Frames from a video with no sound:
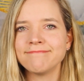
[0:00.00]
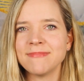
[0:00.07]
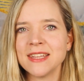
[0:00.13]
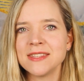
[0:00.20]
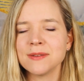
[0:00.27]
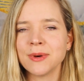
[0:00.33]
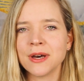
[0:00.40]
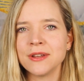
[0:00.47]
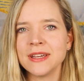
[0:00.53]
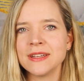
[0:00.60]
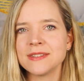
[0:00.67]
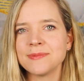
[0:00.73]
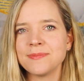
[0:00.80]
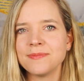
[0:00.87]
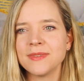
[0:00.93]
that's about
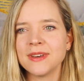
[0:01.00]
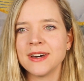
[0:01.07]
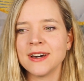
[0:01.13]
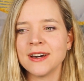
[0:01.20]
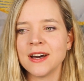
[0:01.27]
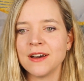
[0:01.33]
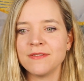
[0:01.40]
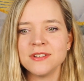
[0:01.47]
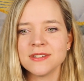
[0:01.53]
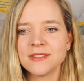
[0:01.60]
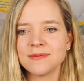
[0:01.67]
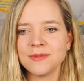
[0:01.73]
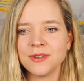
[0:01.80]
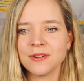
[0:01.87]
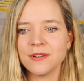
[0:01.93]
it. I've
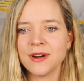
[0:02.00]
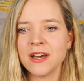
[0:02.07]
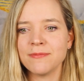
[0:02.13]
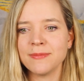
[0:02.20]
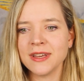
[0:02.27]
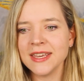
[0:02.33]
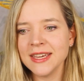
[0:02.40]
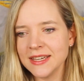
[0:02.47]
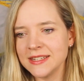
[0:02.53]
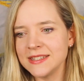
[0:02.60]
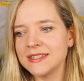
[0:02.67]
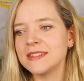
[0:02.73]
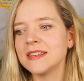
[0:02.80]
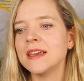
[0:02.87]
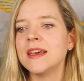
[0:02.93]
just, I have my
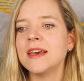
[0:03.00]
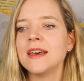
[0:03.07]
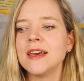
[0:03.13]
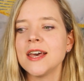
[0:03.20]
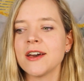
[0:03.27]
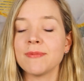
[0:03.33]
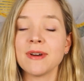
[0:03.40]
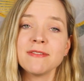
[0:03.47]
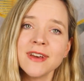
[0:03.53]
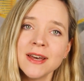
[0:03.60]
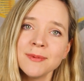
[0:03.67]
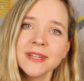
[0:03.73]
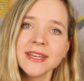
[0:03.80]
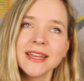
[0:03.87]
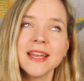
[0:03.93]
kids, have my
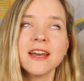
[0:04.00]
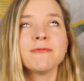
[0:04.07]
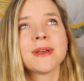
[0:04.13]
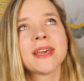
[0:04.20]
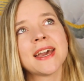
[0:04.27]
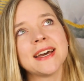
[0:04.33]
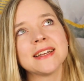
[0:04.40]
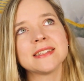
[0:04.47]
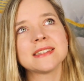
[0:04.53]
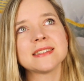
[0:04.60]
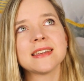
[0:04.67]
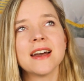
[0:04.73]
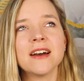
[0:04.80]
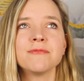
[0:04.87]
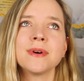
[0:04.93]
family, have my
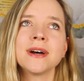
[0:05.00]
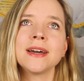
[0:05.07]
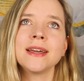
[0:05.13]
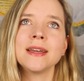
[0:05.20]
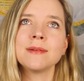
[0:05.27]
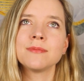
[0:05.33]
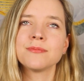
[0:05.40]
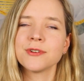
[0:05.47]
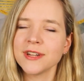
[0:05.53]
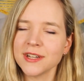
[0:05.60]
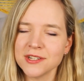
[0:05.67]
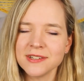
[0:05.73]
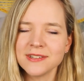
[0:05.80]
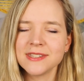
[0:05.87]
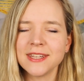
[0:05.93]
cats, have my
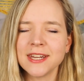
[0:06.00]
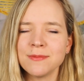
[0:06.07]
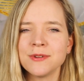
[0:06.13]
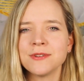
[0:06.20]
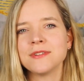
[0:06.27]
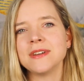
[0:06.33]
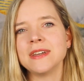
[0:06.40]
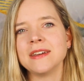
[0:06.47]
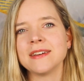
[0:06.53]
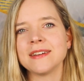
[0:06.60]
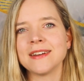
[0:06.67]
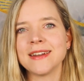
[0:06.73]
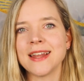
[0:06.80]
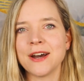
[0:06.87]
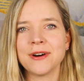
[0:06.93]
productions that I'm doing,
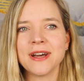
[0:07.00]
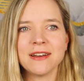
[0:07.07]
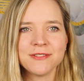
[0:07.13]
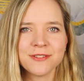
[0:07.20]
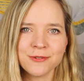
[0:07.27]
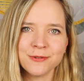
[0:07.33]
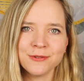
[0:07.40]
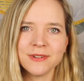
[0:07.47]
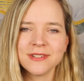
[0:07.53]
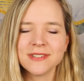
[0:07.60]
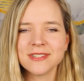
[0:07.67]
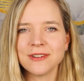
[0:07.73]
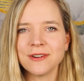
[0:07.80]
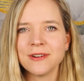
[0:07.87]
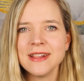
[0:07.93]
and now I have school.
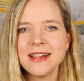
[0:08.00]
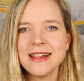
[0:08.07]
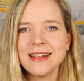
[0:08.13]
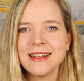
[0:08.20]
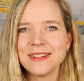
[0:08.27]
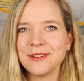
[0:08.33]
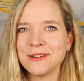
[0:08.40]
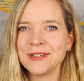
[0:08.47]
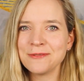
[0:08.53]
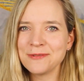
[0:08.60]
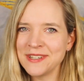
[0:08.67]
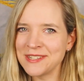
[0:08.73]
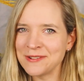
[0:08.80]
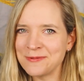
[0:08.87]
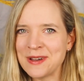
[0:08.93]
So the only
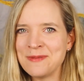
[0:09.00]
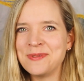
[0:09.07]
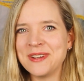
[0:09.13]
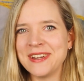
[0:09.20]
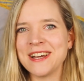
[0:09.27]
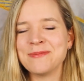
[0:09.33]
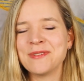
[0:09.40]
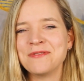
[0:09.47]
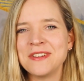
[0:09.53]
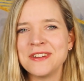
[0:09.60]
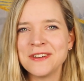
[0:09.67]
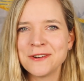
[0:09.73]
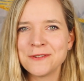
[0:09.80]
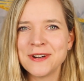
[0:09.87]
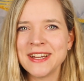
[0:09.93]
reason why I'm putting up a
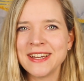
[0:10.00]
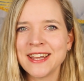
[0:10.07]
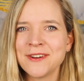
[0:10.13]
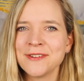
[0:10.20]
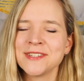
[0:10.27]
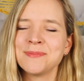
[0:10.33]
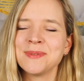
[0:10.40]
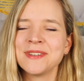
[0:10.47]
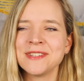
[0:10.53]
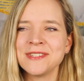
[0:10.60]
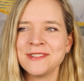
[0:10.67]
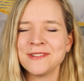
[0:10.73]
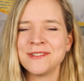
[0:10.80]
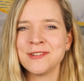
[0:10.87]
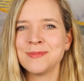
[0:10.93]
video right now is because
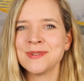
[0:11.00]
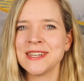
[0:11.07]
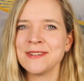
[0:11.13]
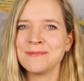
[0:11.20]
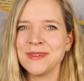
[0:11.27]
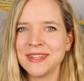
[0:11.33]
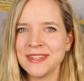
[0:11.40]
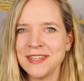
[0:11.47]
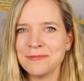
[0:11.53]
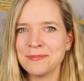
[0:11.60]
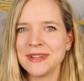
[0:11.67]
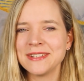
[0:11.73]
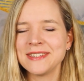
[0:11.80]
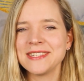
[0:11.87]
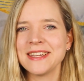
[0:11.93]
YouTube sent me an
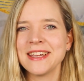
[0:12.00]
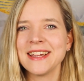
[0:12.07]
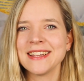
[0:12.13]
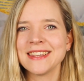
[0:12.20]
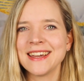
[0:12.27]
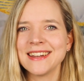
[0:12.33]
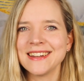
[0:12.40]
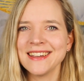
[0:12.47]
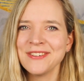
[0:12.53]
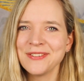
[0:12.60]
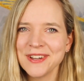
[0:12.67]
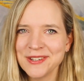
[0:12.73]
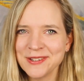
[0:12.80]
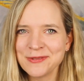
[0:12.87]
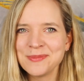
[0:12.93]
email saying that if
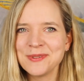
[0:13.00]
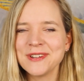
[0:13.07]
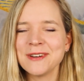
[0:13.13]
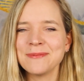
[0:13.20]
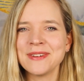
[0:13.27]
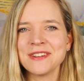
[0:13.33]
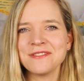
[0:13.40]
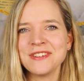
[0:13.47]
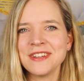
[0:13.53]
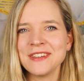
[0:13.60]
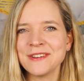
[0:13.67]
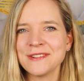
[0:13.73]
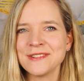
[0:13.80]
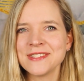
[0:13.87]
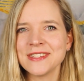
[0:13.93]
I don't put up any
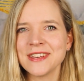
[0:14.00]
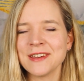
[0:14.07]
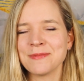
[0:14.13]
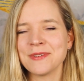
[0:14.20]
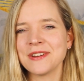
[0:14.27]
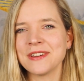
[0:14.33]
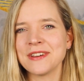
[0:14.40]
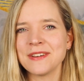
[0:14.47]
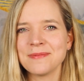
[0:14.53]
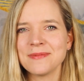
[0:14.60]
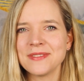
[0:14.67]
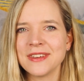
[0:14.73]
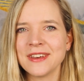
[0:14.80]
videos, I'm gonna